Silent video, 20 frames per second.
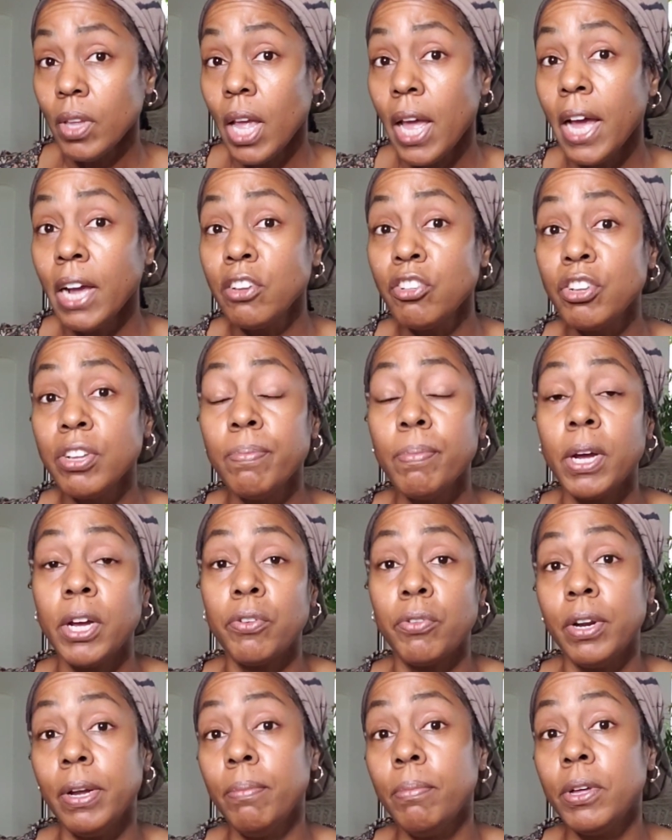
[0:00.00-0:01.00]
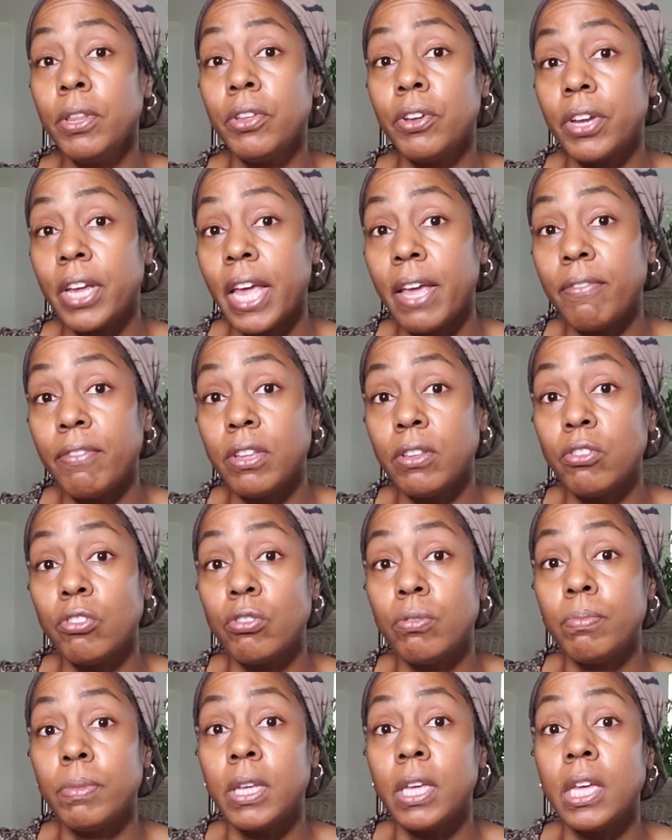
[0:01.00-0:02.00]
Actually, my grandmother gave it
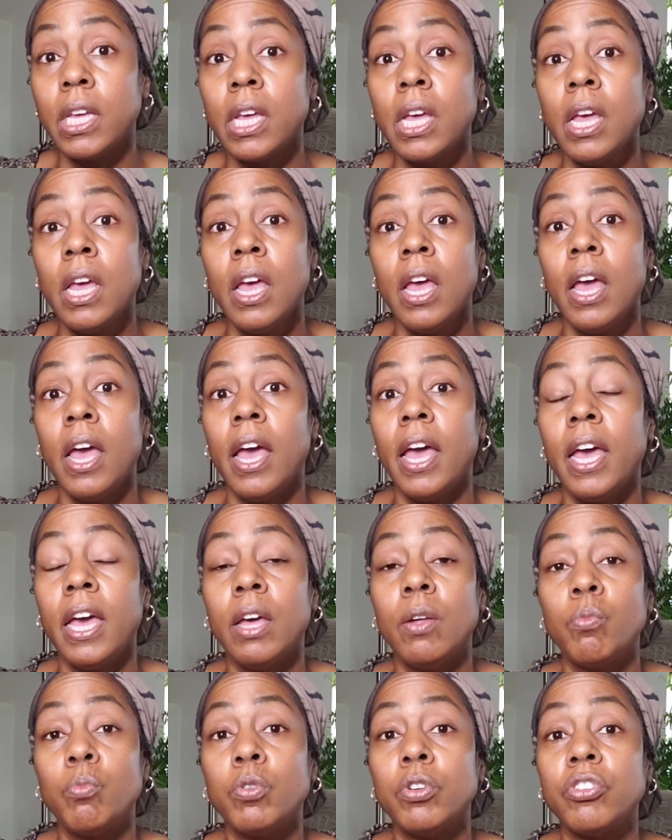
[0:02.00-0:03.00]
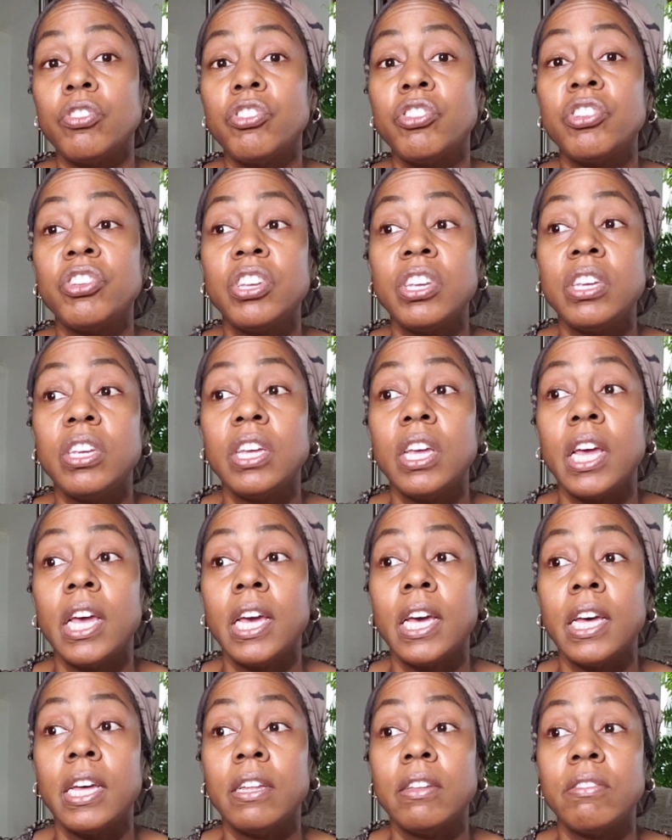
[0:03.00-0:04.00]
to me and which she
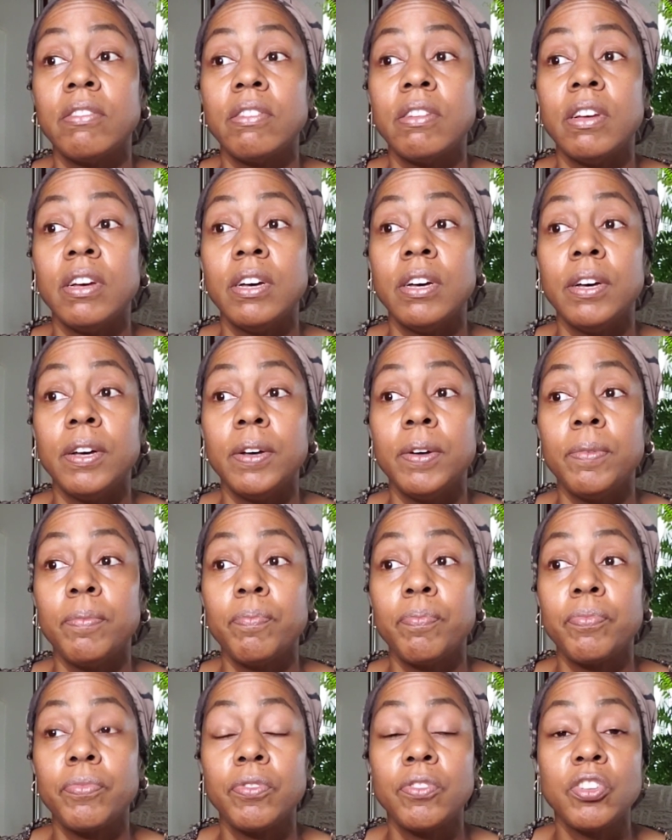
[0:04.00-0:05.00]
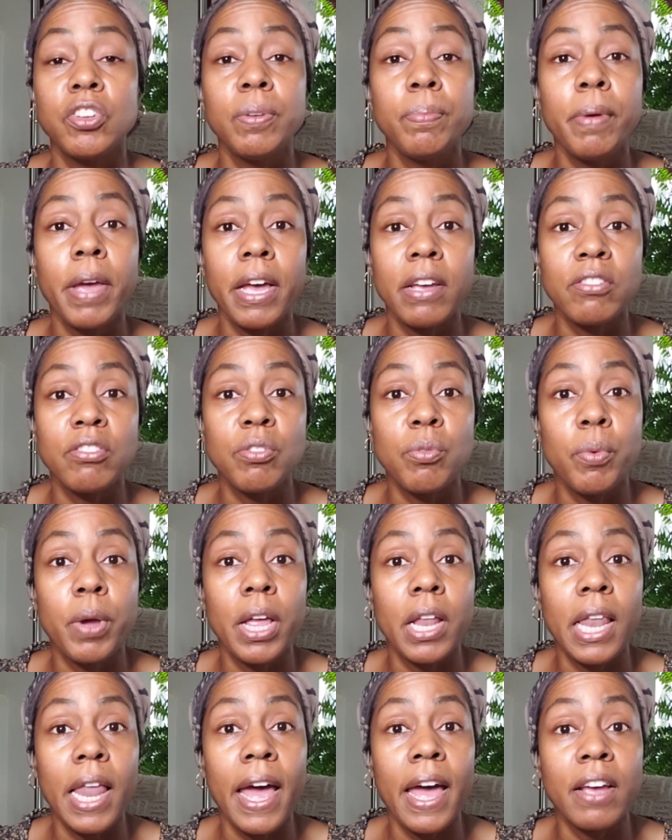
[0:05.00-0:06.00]
has, um, she passed
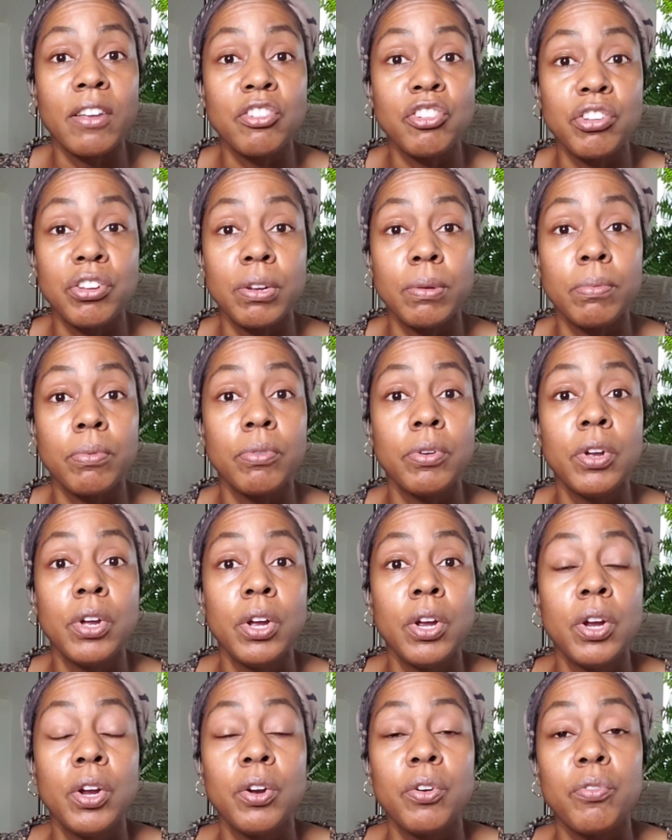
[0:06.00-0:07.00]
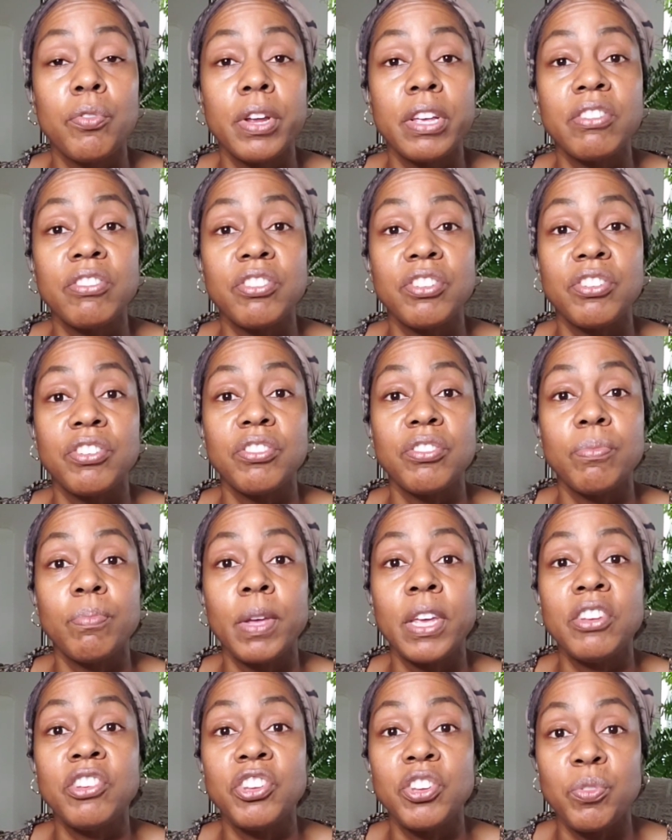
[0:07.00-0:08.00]
away last year. Rest her,
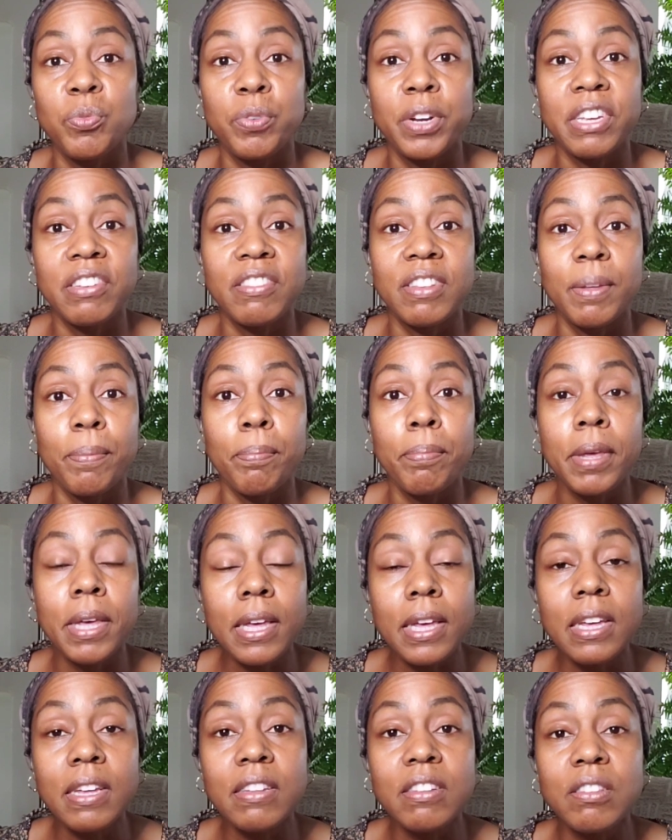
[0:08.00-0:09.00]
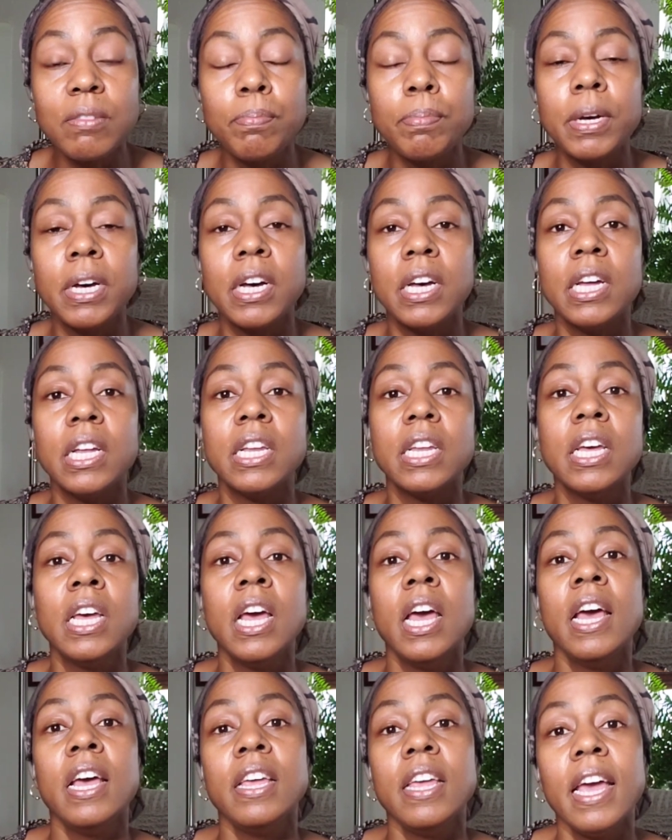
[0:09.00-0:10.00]
may she rest in peace. But
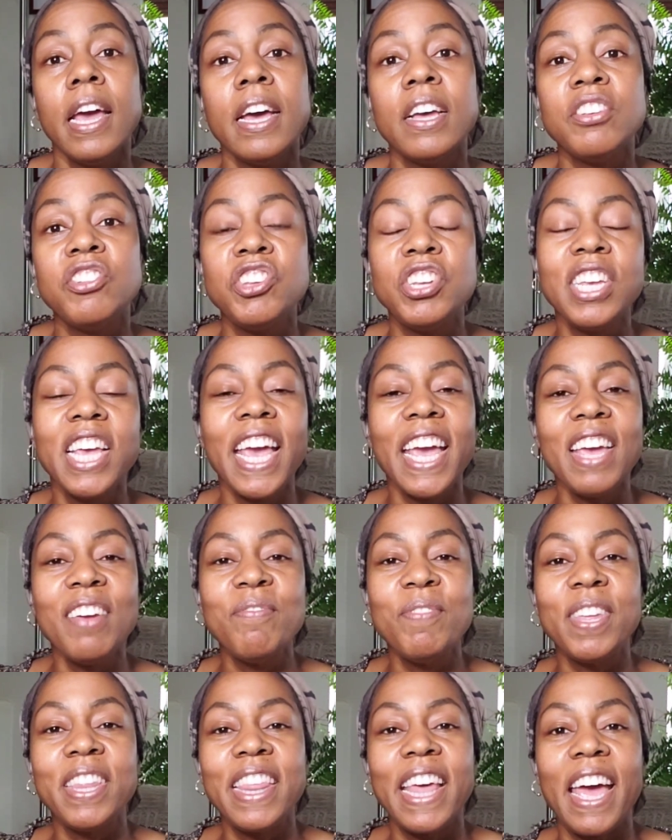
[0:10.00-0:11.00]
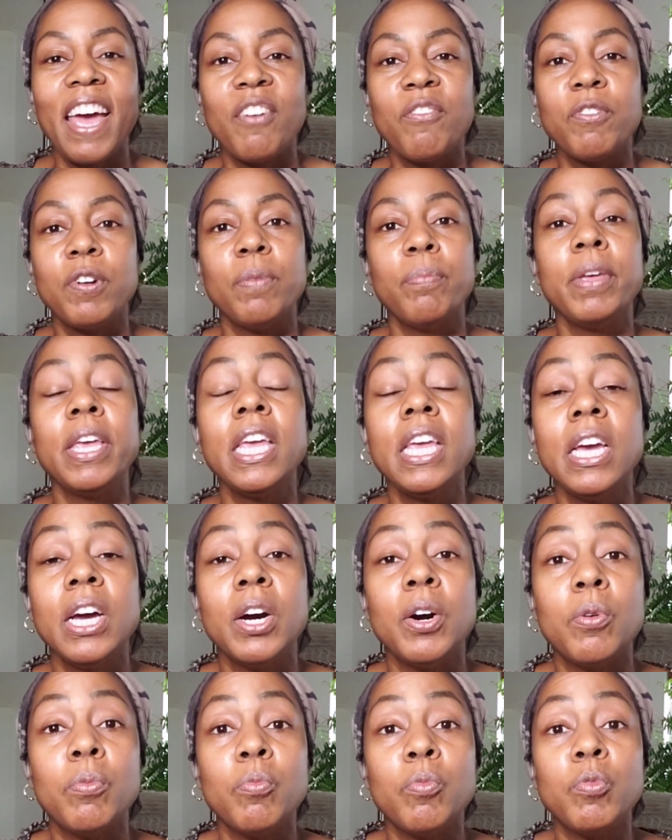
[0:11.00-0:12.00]
yeah, she gave me that from
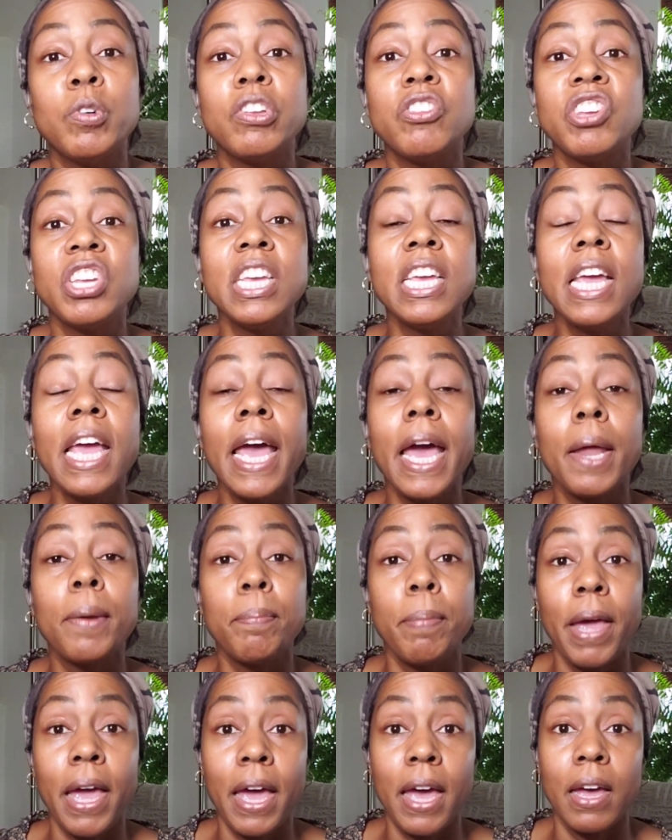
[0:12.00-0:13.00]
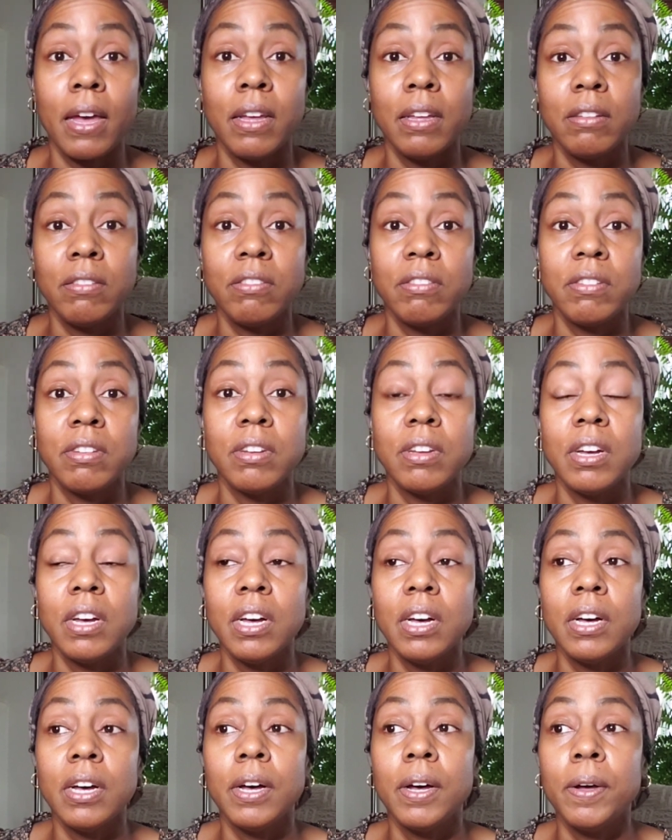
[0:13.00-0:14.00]
him, which he had passed
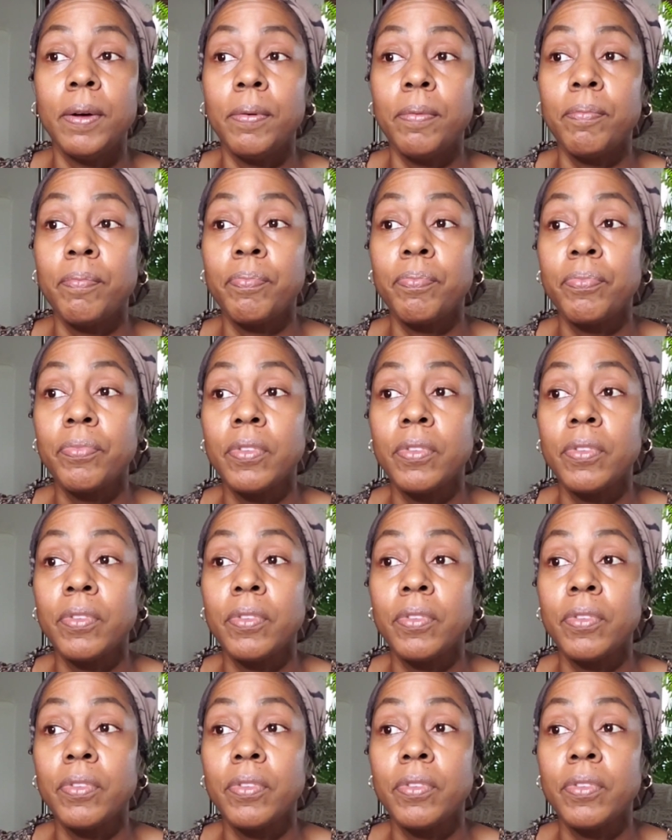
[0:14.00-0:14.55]
um,